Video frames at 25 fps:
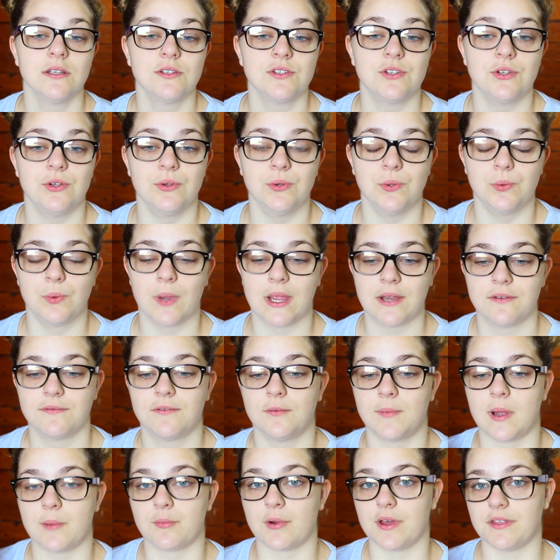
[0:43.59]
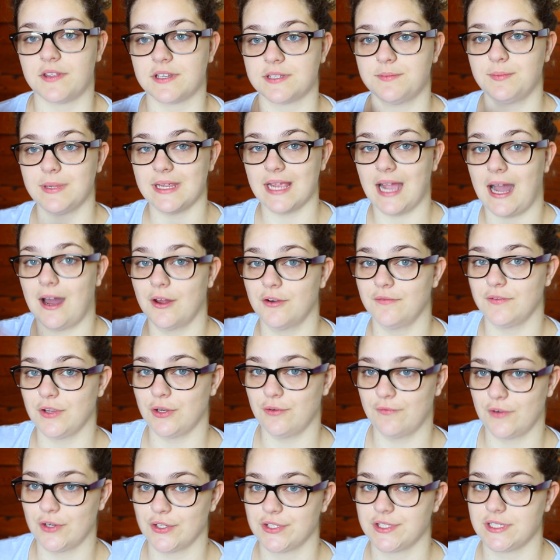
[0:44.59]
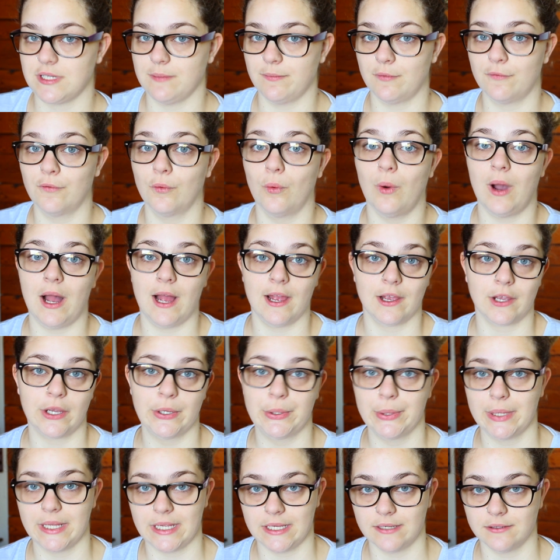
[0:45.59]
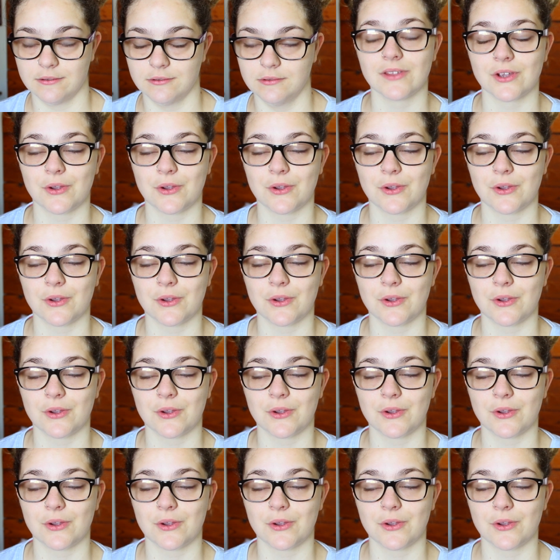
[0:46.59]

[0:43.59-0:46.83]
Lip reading: to wait for my brother to be out of university before I go in.